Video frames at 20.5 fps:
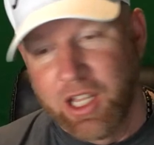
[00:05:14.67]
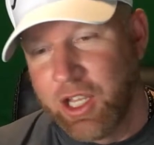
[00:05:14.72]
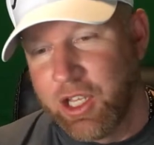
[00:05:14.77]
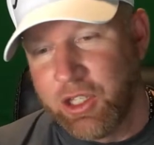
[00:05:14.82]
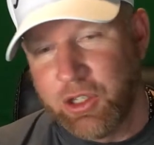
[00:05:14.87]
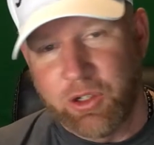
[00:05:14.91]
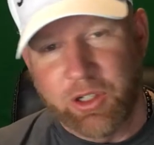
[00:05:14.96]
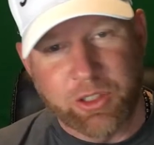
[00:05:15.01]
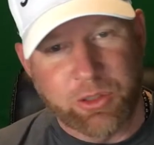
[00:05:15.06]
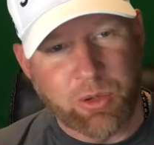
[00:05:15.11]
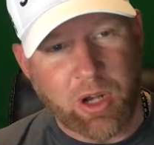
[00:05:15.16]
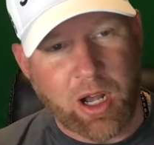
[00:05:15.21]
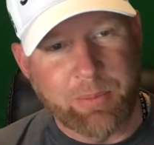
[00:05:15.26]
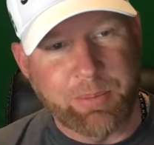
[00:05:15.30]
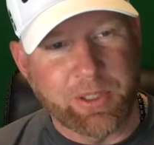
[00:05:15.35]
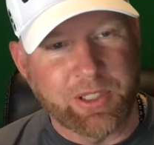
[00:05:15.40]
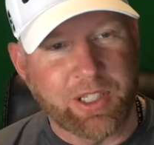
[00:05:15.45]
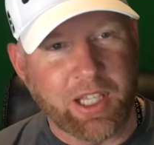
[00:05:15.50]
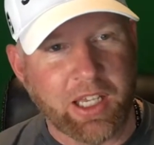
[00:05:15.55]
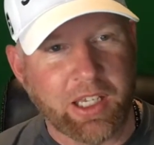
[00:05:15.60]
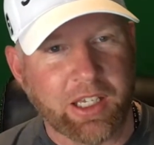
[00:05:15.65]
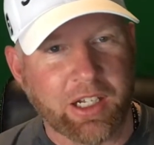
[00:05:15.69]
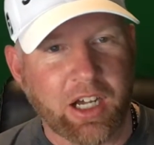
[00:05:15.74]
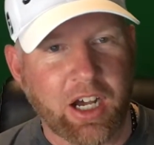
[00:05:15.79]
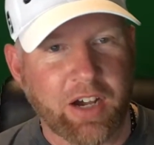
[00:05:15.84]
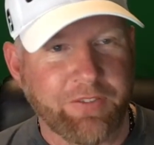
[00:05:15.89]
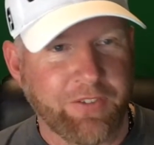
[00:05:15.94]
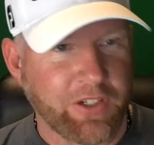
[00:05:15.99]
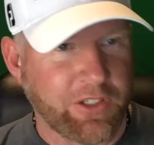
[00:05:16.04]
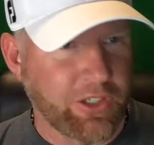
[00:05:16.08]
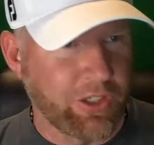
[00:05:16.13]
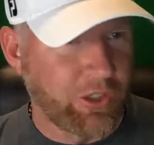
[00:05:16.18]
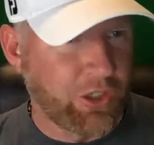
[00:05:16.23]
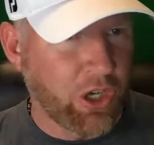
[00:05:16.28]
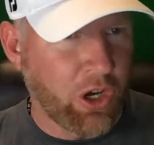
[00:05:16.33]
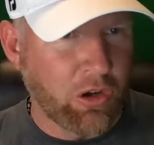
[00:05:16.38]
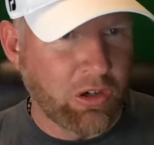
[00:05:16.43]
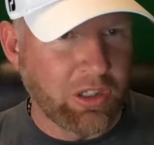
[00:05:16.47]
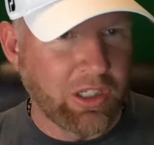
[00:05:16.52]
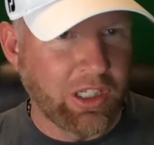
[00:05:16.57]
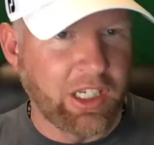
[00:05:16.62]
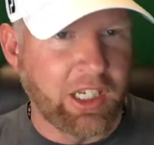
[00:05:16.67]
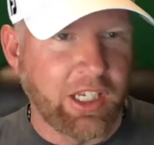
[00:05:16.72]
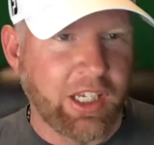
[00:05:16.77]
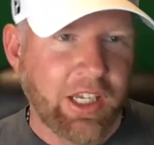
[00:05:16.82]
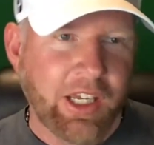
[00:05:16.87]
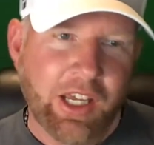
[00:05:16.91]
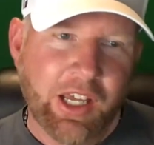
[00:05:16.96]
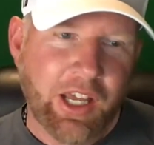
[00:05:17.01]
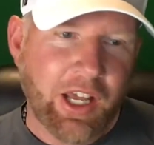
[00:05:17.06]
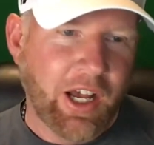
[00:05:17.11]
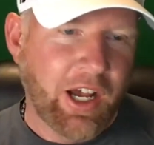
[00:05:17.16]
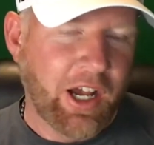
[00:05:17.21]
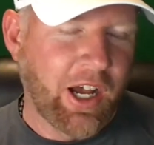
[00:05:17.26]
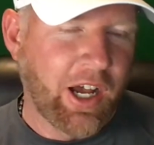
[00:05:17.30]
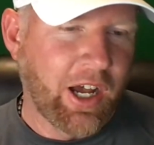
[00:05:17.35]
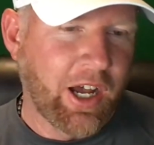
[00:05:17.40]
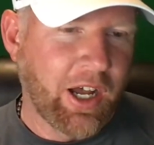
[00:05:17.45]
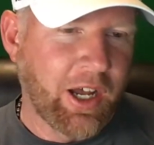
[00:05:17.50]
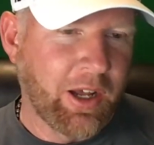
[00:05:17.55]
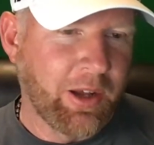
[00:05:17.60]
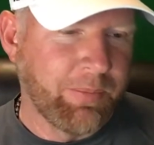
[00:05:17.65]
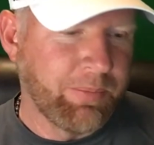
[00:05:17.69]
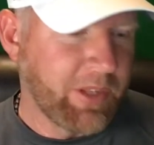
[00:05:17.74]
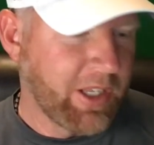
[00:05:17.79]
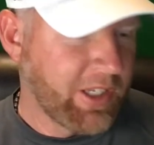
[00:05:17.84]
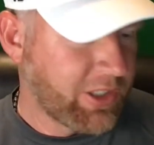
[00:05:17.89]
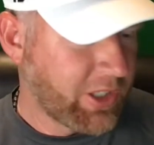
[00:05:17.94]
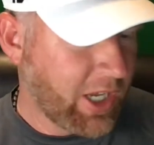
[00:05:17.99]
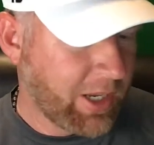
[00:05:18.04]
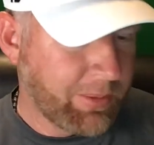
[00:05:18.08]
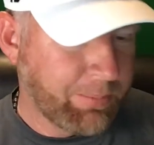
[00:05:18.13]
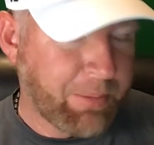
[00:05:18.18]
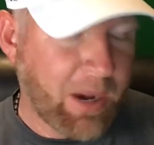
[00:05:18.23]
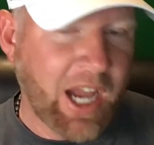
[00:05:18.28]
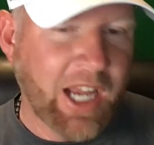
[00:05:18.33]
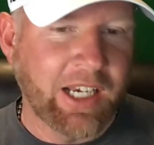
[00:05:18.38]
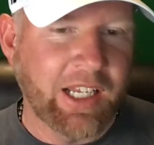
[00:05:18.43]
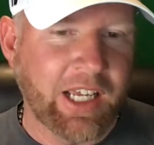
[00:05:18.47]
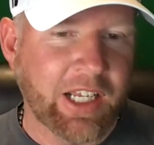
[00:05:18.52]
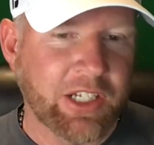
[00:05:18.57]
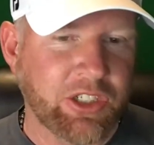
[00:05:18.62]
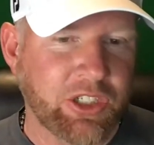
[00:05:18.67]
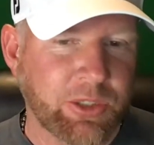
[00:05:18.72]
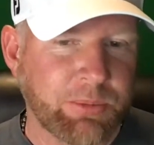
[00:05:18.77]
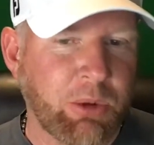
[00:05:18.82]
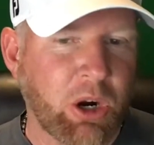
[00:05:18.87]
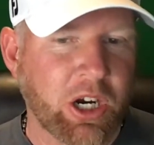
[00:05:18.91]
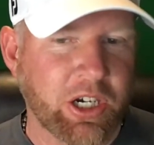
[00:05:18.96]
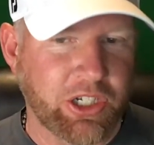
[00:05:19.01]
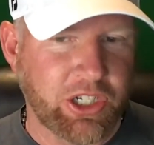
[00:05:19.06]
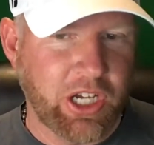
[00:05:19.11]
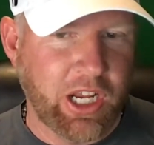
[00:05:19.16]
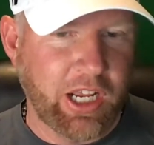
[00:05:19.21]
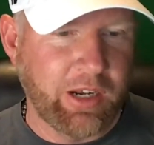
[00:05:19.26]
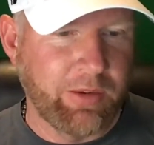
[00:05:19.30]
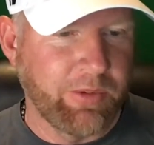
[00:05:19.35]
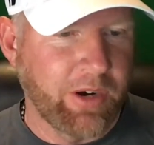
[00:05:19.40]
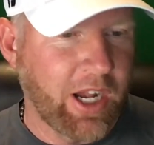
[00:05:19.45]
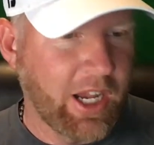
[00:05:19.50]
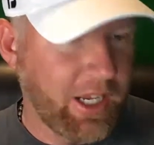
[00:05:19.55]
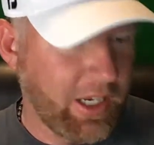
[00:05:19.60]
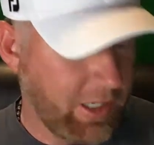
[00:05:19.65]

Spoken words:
Uniswap is taking off. It's a totally, it's like Binance Smart Chain, right?